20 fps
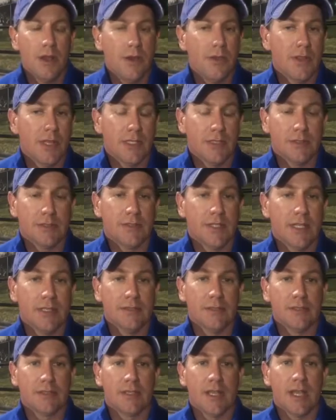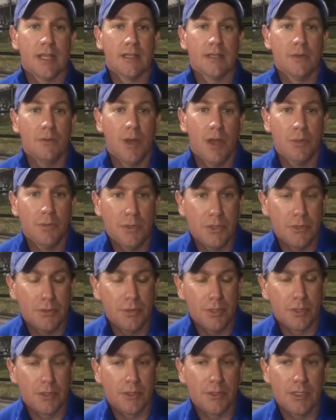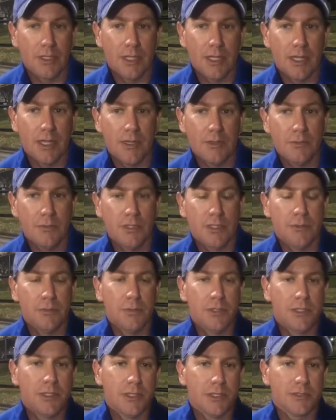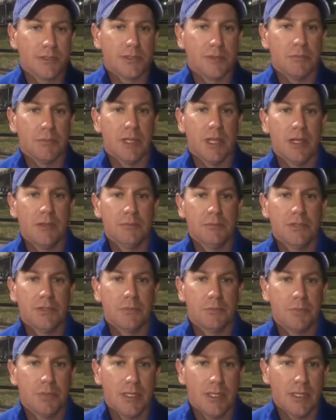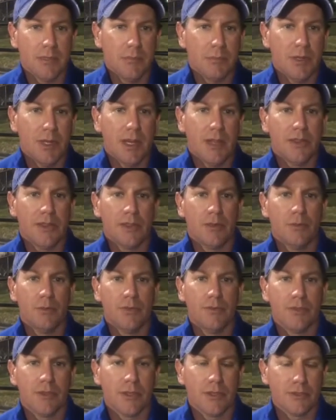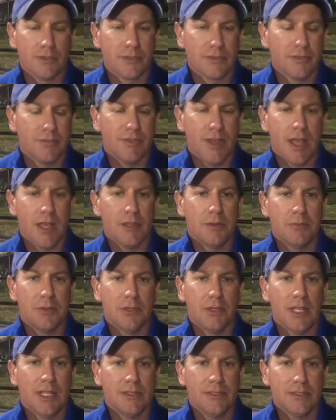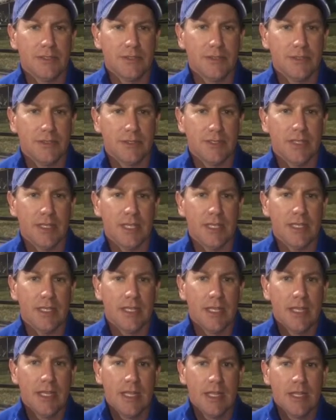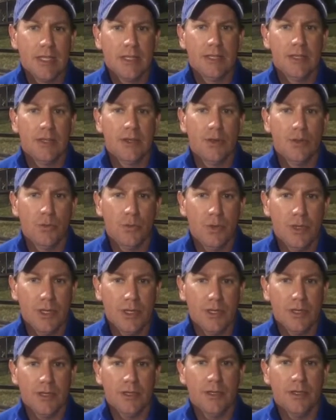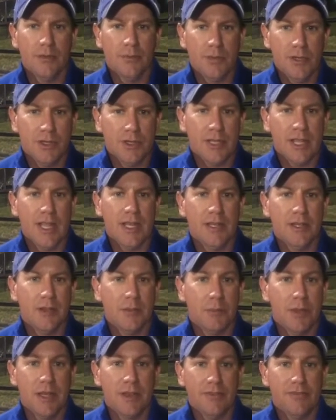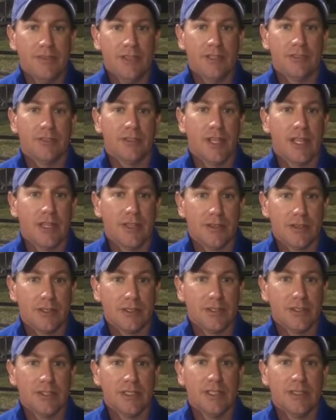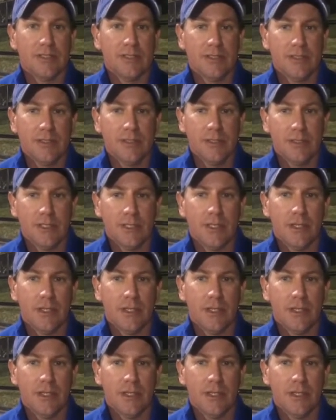No, that's exactly why we do it. Early on, we took some lumps, but I think we've learned some valuable lessons that, you know, we are gaining the benefits later in the season.